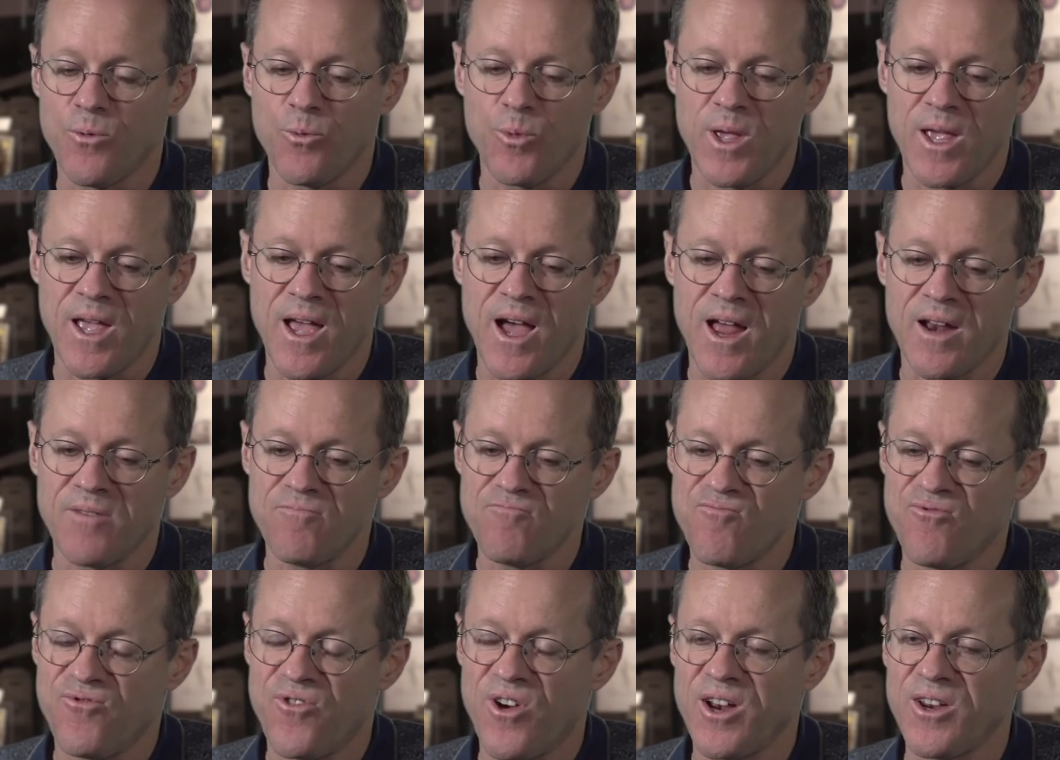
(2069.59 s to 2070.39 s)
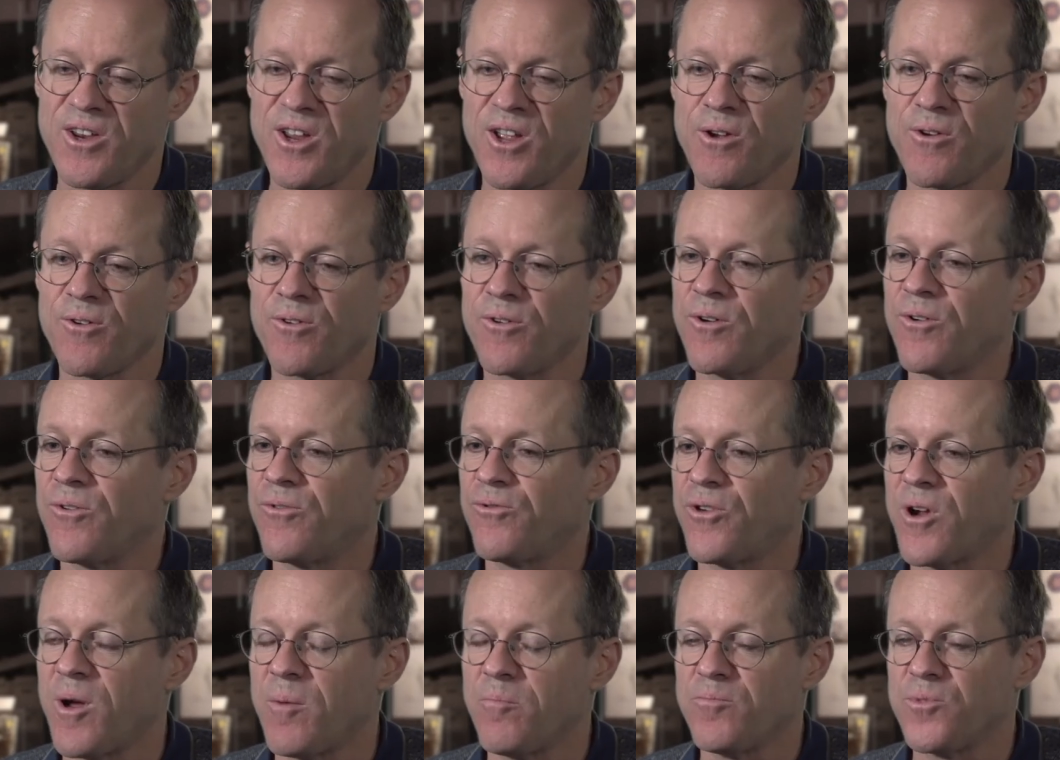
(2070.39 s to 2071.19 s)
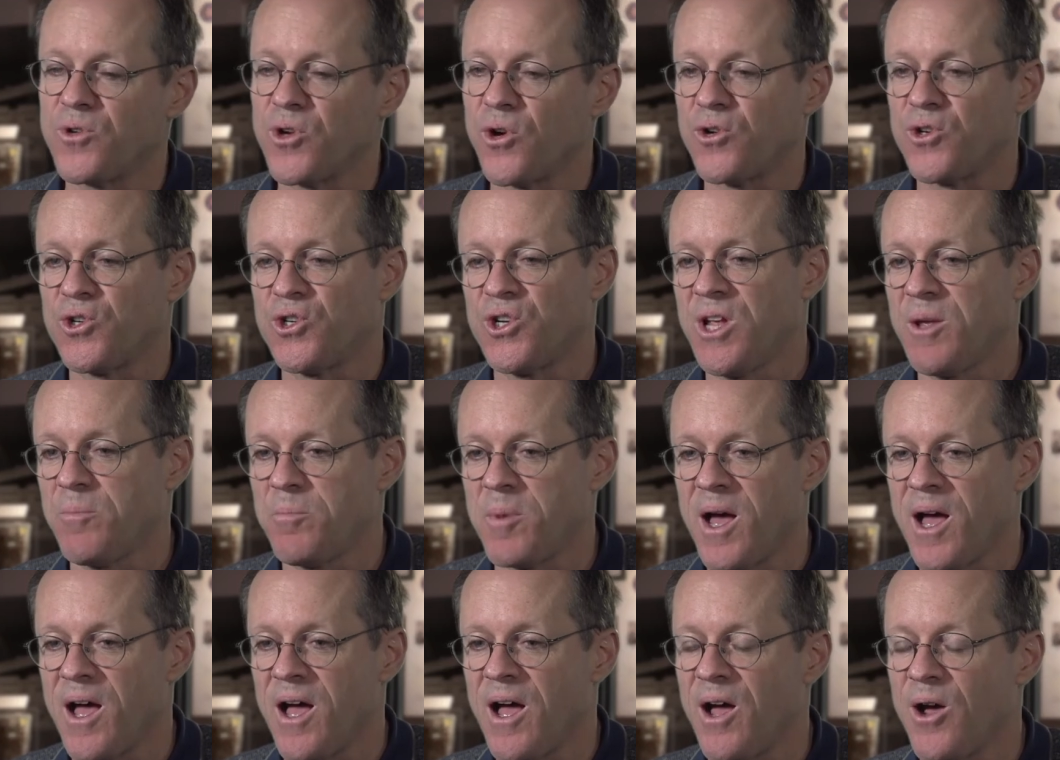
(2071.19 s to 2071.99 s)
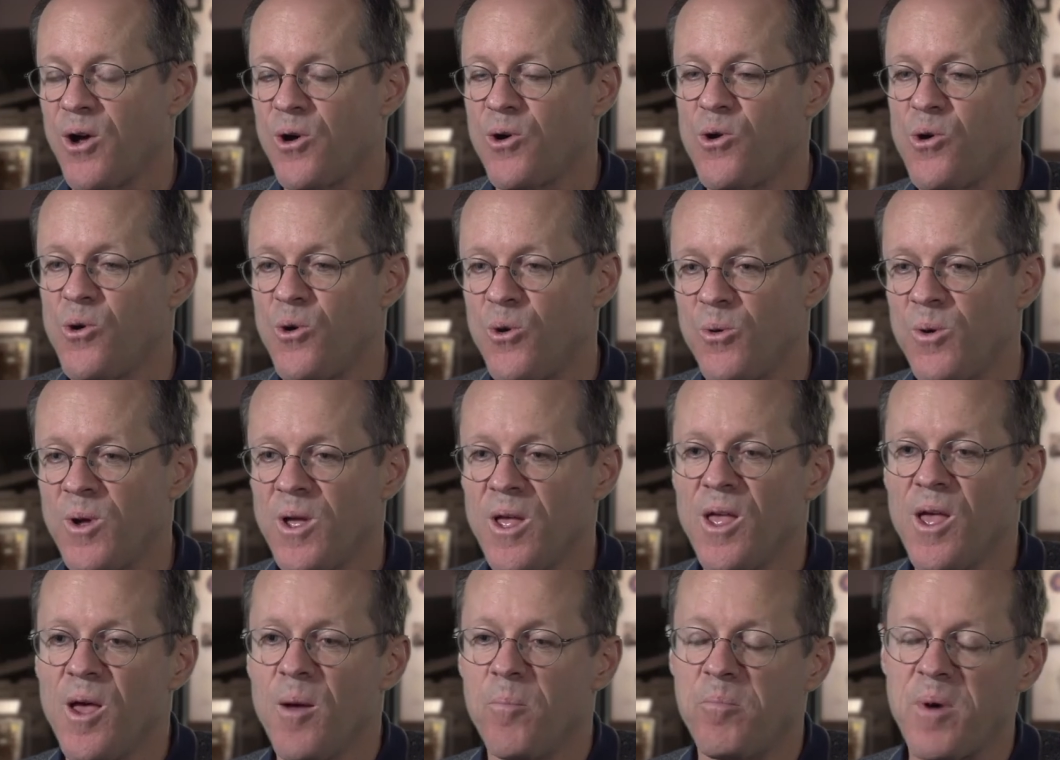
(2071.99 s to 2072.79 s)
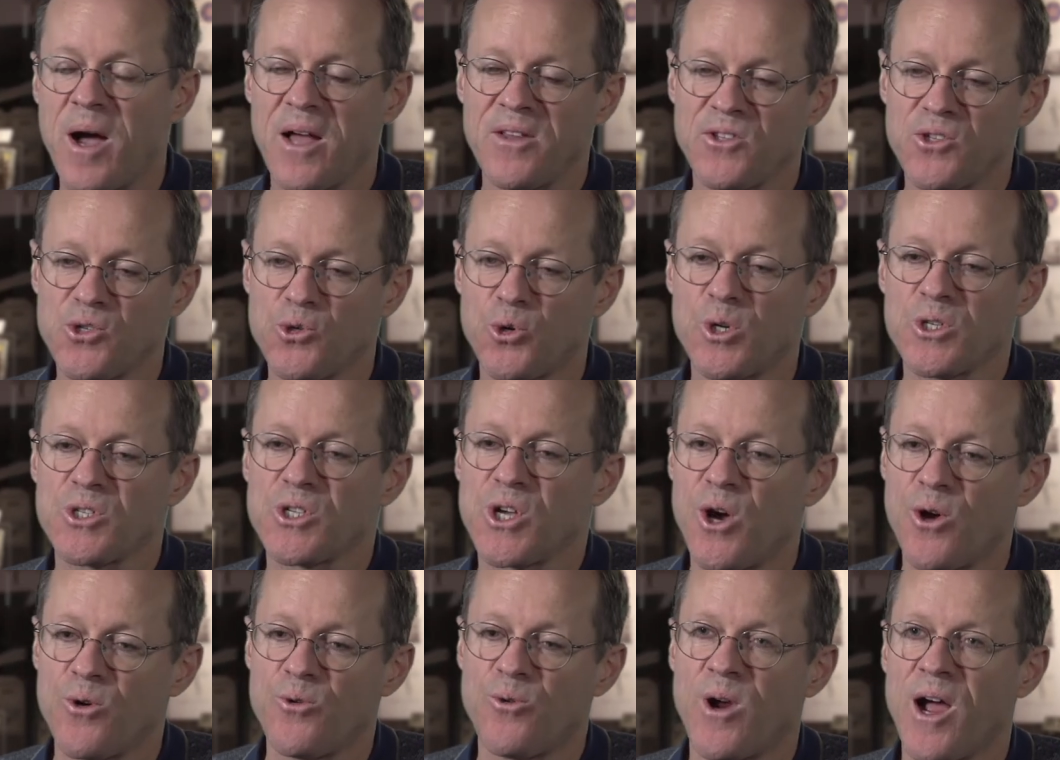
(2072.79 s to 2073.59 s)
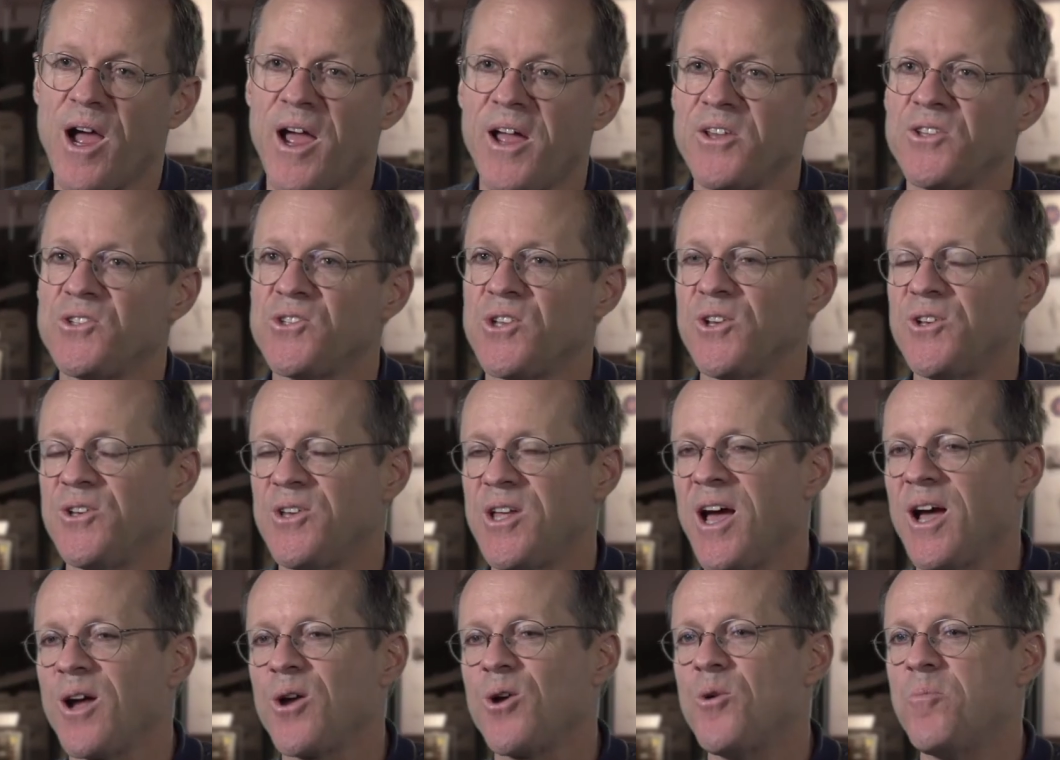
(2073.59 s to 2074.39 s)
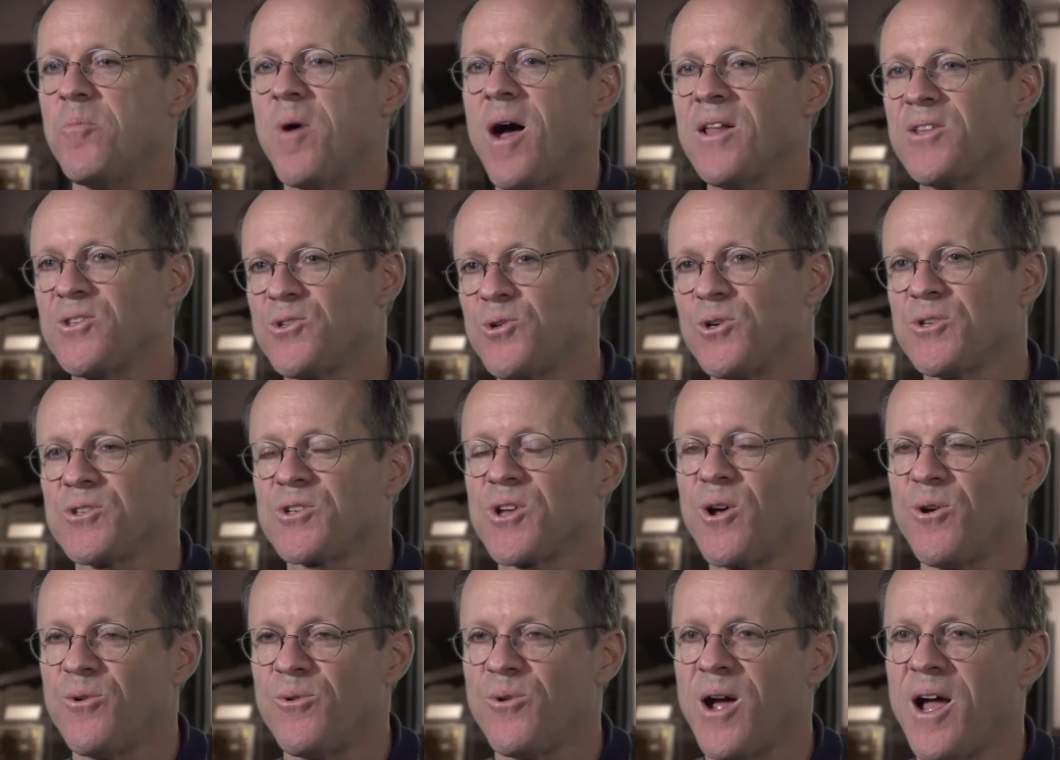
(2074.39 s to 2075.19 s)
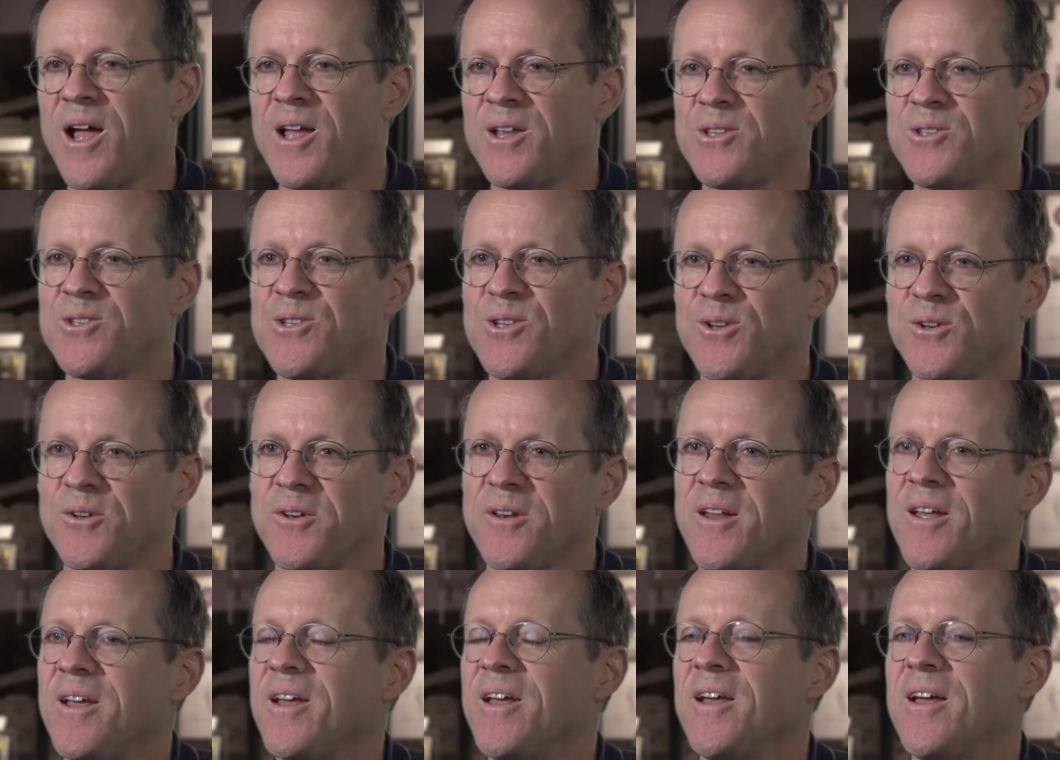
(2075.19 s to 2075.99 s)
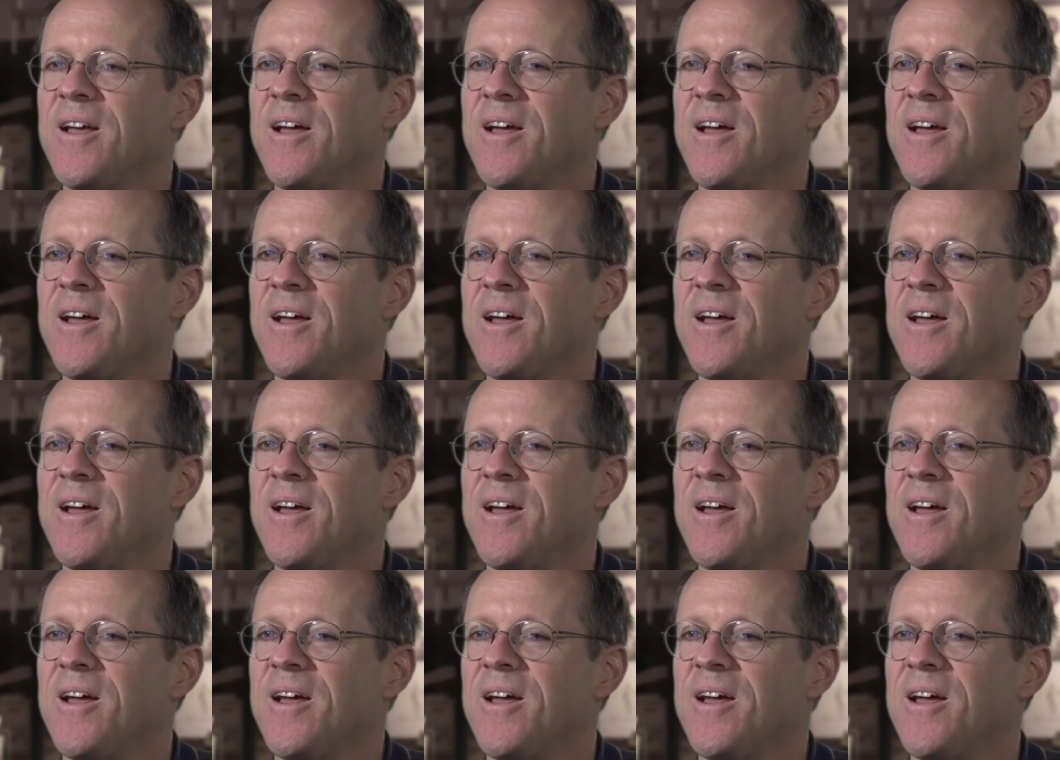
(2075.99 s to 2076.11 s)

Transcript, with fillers: We got funding from Toshiba, who bought source code rights, and DEC, who bought source code rights. And